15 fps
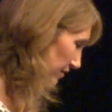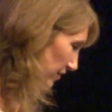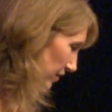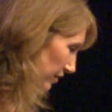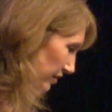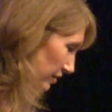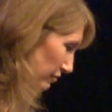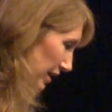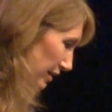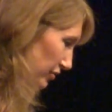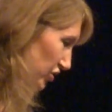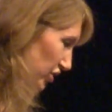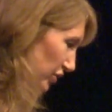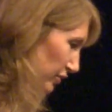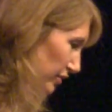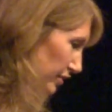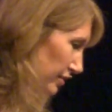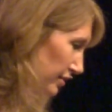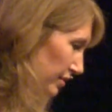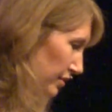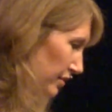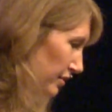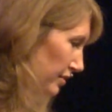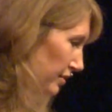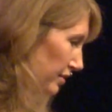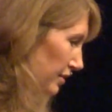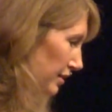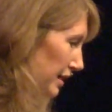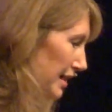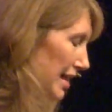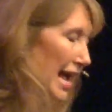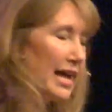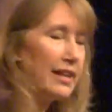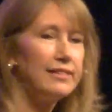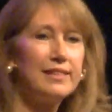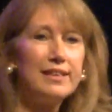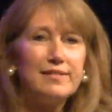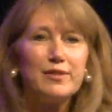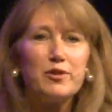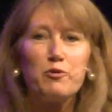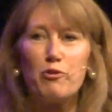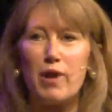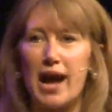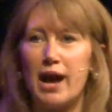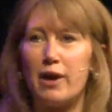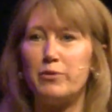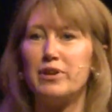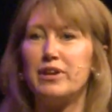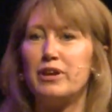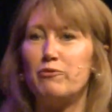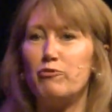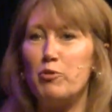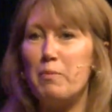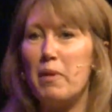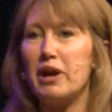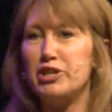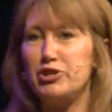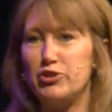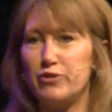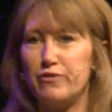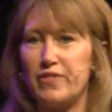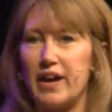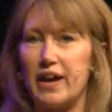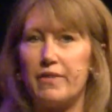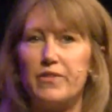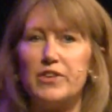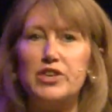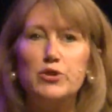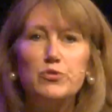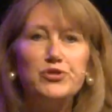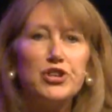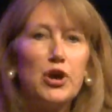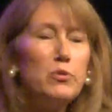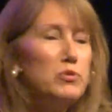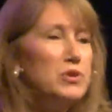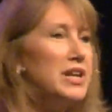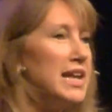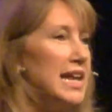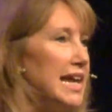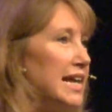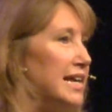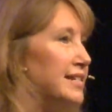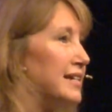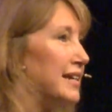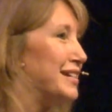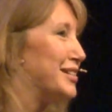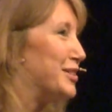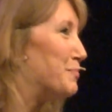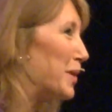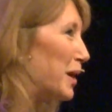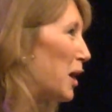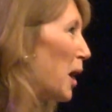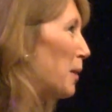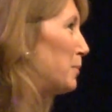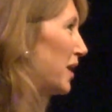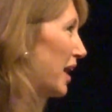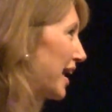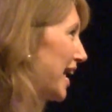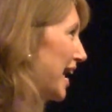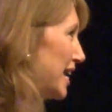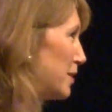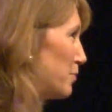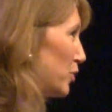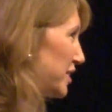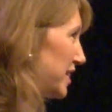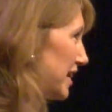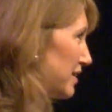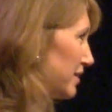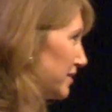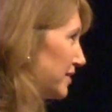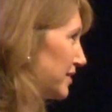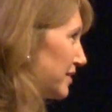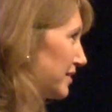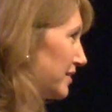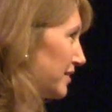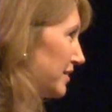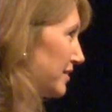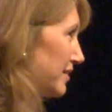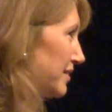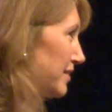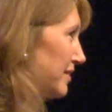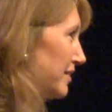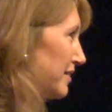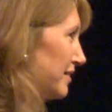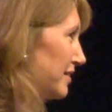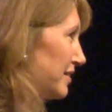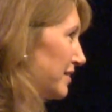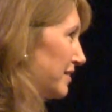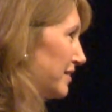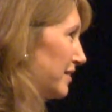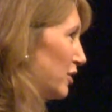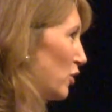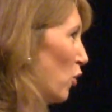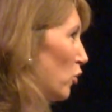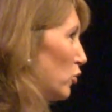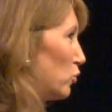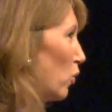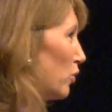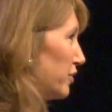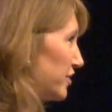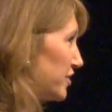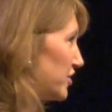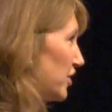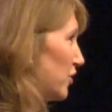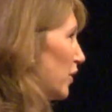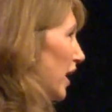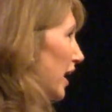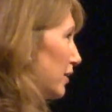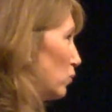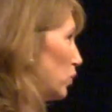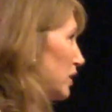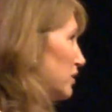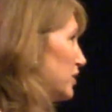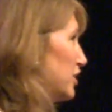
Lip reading: of those around you. Let this crown remind you of that, that you don't need to become like anybody else. God wants to and will